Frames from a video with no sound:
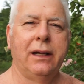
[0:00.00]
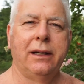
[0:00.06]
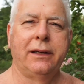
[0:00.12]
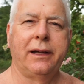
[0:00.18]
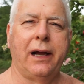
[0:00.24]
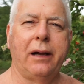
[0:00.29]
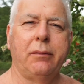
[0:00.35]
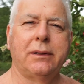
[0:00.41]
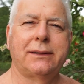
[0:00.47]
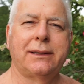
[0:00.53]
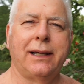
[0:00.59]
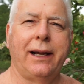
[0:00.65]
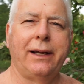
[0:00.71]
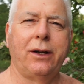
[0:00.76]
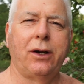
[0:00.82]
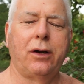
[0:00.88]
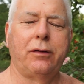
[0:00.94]
Time to
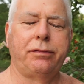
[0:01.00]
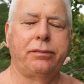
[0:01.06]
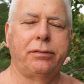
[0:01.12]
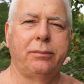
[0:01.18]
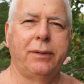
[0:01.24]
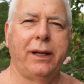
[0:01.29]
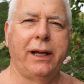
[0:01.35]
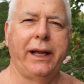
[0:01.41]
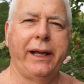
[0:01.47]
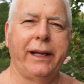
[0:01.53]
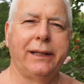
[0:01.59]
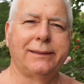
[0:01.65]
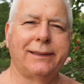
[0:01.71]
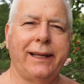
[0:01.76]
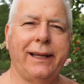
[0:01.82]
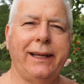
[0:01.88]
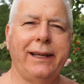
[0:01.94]
sign off and
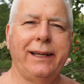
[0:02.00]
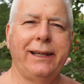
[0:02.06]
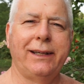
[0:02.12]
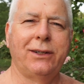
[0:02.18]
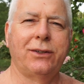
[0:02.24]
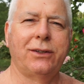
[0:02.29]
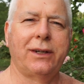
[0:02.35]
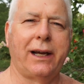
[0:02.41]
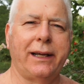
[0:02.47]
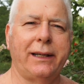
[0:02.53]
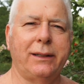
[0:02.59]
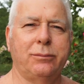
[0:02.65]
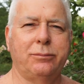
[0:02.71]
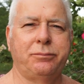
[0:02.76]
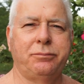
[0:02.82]
say good night.